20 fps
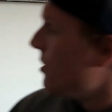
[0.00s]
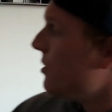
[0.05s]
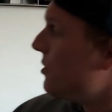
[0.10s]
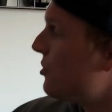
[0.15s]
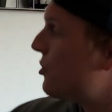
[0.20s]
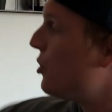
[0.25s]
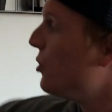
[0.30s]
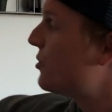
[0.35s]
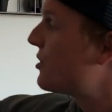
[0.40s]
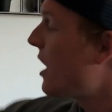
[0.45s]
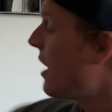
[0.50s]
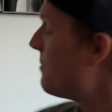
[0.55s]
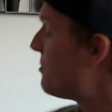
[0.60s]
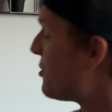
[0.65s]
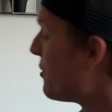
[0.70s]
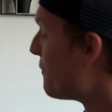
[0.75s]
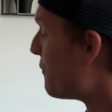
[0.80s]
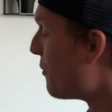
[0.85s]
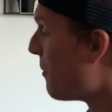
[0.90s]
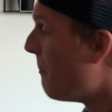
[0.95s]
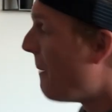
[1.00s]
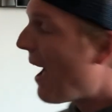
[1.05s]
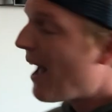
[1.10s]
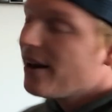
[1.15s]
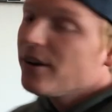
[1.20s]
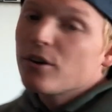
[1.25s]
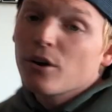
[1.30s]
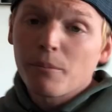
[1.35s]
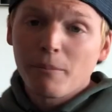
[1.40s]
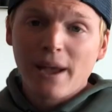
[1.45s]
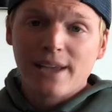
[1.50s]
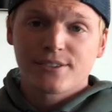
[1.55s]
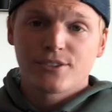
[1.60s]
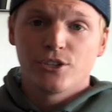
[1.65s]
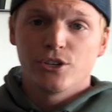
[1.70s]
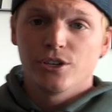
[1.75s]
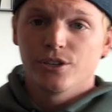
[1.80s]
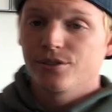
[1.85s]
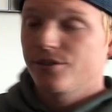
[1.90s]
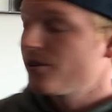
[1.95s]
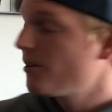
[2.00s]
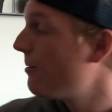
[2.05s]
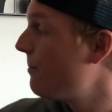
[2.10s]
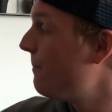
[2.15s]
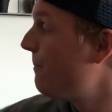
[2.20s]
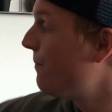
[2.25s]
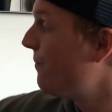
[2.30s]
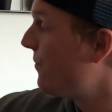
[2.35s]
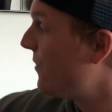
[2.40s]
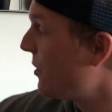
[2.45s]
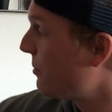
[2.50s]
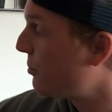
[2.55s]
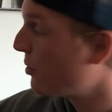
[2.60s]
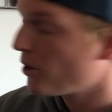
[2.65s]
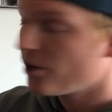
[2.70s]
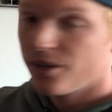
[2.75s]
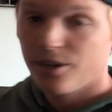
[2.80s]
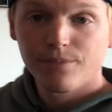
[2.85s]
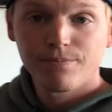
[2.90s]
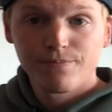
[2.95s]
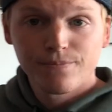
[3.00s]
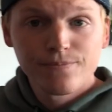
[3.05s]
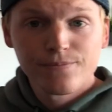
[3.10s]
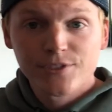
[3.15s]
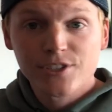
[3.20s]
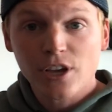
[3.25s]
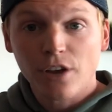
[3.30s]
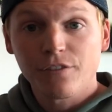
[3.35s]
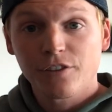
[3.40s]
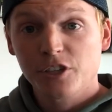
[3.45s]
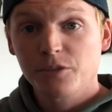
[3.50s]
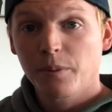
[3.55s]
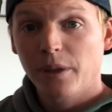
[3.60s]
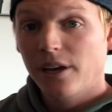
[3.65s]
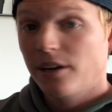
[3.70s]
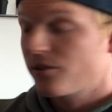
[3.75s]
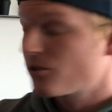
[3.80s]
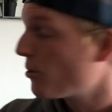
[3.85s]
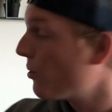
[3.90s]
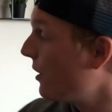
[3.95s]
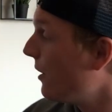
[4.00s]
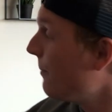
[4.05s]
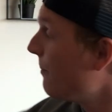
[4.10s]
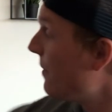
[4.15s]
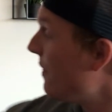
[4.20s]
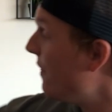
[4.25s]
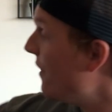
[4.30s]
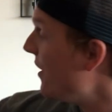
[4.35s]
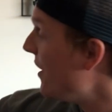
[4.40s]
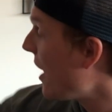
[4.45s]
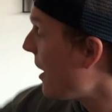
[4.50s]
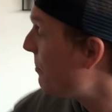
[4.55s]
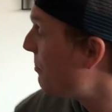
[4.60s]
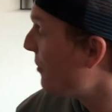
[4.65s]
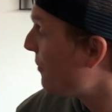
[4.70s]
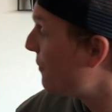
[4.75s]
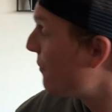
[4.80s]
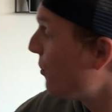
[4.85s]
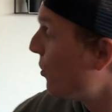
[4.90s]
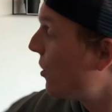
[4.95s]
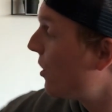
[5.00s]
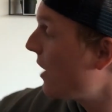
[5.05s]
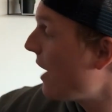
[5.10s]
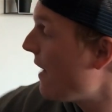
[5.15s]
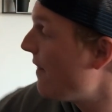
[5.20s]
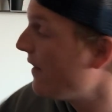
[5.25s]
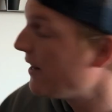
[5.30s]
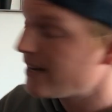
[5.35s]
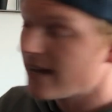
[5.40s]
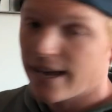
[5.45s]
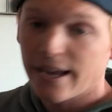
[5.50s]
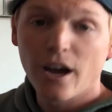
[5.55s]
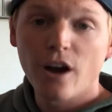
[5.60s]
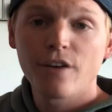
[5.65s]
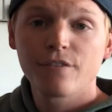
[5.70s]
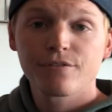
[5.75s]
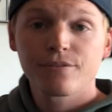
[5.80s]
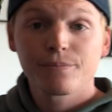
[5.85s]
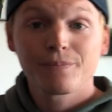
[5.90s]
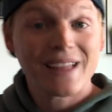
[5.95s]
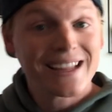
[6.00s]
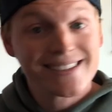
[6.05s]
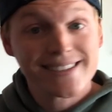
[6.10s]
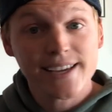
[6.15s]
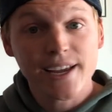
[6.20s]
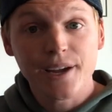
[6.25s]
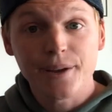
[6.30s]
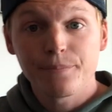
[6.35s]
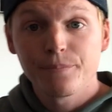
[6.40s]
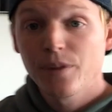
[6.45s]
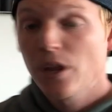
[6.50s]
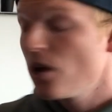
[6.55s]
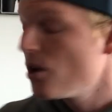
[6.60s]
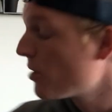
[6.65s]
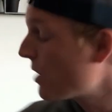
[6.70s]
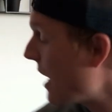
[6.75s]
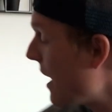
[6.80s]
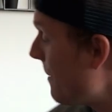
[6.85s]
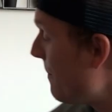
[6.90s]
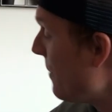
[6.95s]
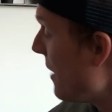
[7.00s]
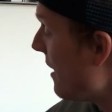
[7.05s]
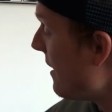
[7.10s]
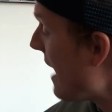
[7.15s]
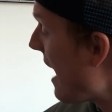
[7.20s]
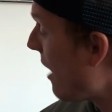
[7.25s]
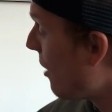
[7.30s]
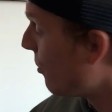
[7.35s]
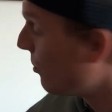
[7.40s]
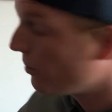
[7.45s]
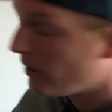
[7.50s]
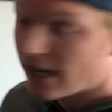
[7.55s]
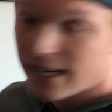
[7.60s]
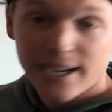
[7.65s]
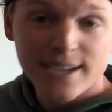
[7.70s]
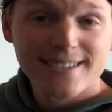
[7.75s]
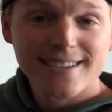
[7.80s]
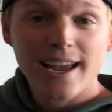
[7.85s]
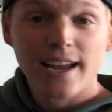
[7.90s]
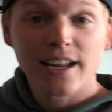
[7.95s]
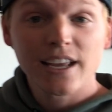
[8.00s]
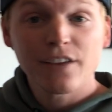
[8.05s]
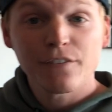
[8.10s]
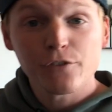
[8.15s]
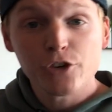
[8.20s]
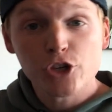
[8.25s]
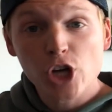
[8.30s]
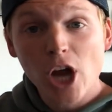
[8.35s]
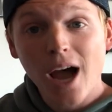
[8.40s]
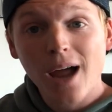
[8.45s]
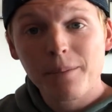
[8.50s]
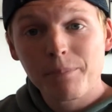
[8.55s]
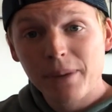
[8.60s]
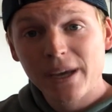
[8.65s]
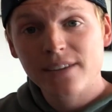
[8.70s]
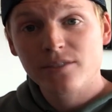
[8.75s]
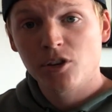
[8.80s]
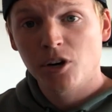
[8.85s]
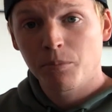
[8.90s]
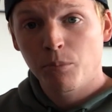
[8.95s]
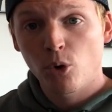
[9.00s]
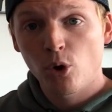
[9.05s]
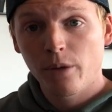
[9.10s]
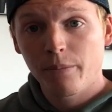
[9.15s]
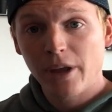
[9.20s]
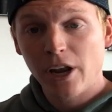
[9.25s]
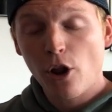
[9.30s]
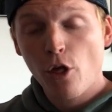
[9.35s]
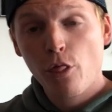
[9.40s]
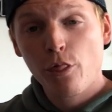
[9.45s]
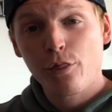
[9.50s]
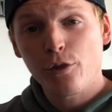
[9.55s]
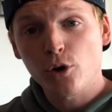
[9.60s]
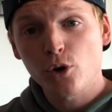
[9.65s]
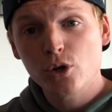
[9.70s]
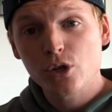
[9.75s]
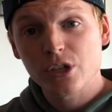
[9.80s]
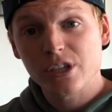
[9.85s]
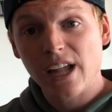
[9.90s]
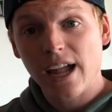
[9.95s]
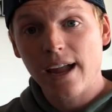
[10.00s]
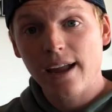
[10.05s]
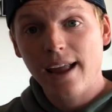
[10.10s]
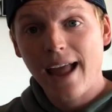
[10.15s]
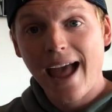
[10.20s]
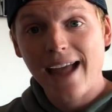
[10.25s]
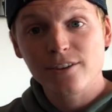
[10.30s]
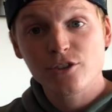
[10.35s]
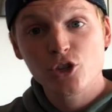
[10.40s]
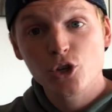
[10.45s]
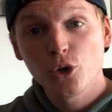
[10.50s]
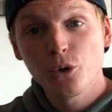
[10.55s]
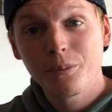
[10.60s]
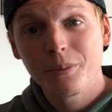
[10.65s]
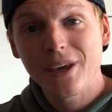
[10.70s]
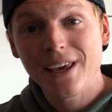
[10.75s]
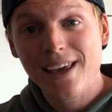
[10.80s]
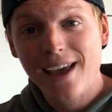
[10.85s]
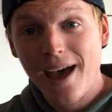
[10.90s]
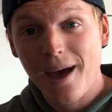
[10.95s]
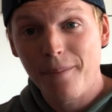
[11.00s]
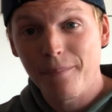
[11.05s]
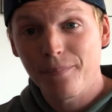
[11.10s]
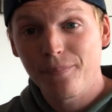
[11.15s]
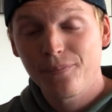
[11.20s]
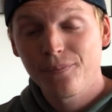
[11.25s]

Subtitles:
2 types of reminder messages. They're pretty self-explanatory. The night before and the day of. That's it. Okay, now, like I said, if John picks an appointment Thursday at 2 p.m.,